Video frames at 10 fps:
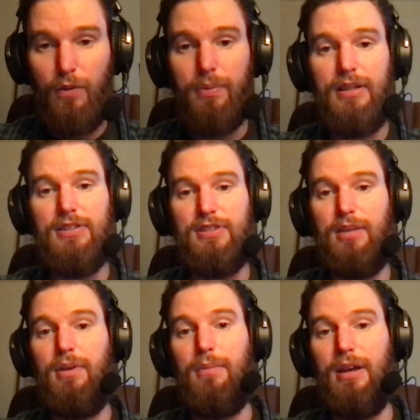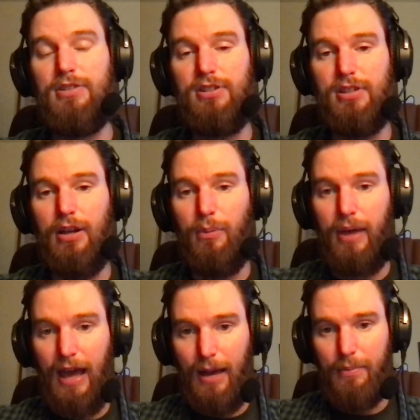please send me a message and I will
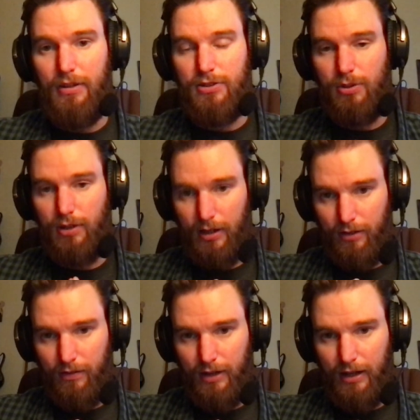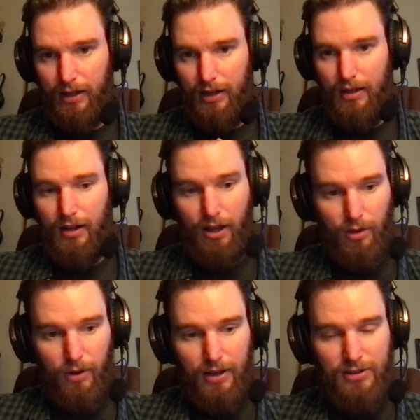be happy to clarify.
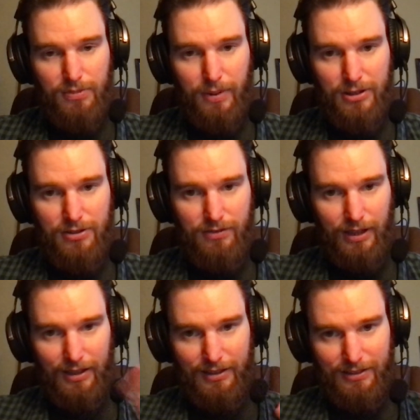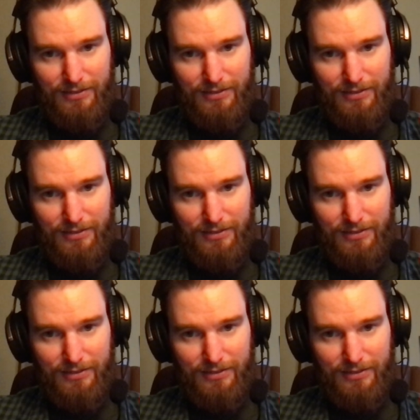Otherwise, best of luck.